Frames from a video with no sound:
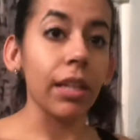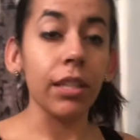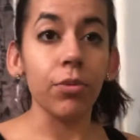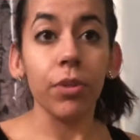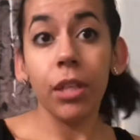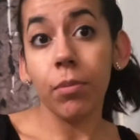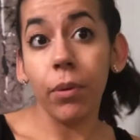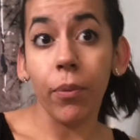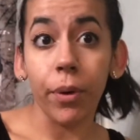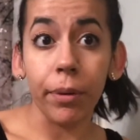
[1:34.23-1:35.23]
that at least will keep
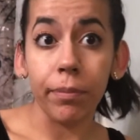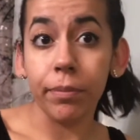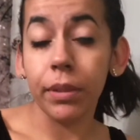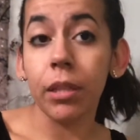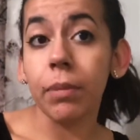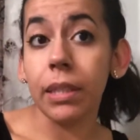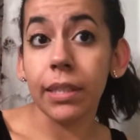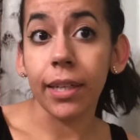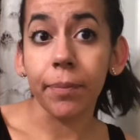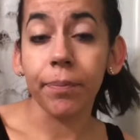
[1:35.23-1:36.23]
me warm in the
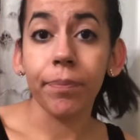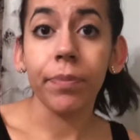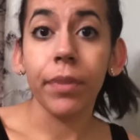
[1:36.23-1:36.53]
meantime.